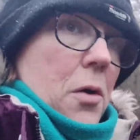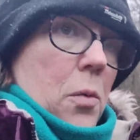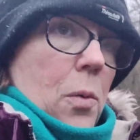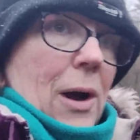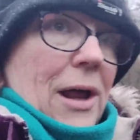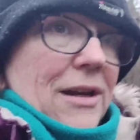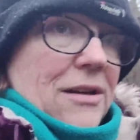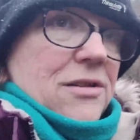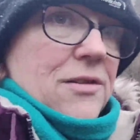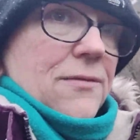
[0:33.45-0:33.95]

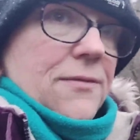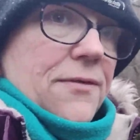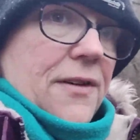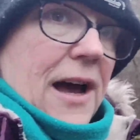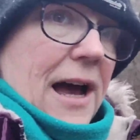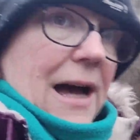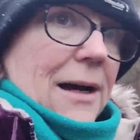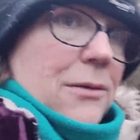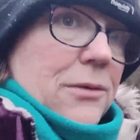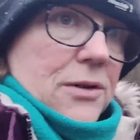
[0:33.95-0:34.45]
went and
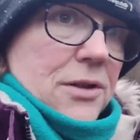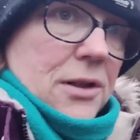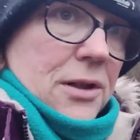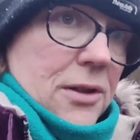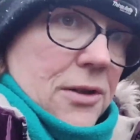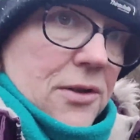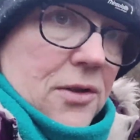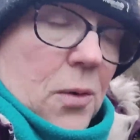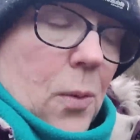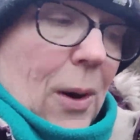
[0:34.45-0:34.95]
found
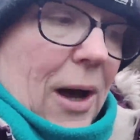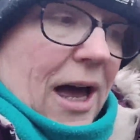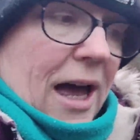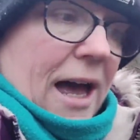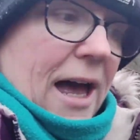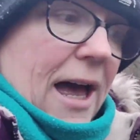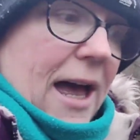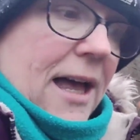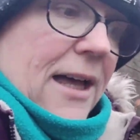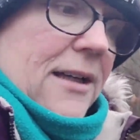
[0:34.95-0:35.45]

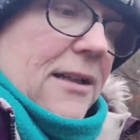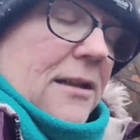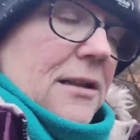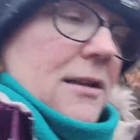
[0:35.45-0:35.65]
Square,